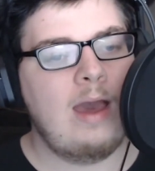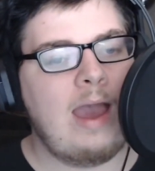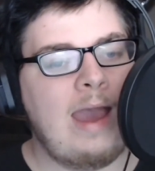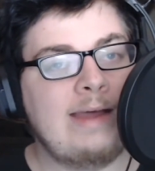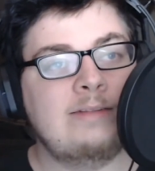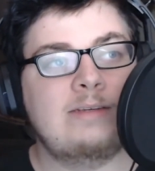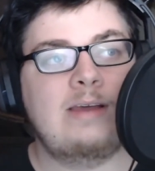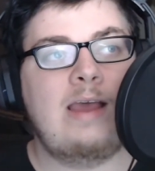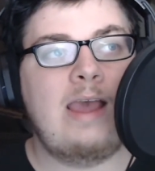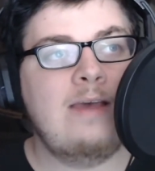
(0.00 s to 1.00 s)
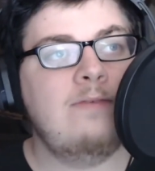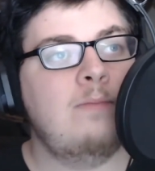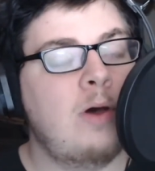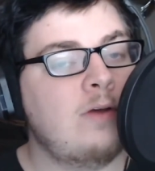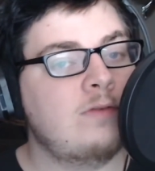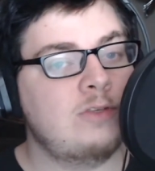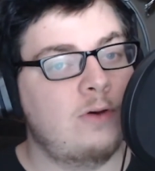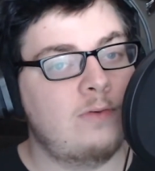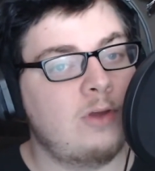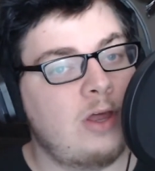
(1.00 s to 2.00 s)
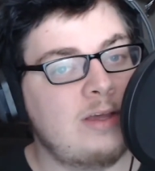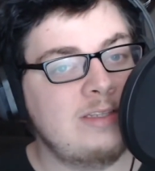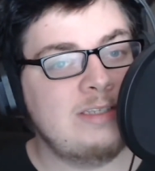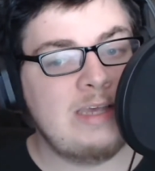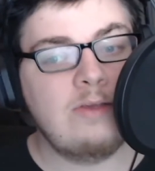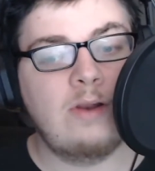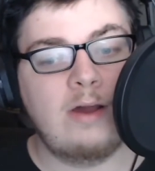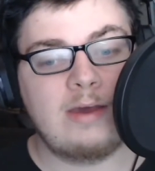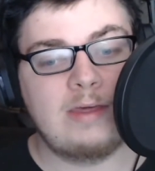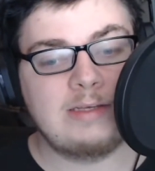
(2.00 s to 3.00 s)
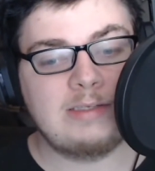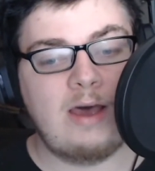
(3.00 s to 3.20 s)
And if Microsoft are going to continue like this,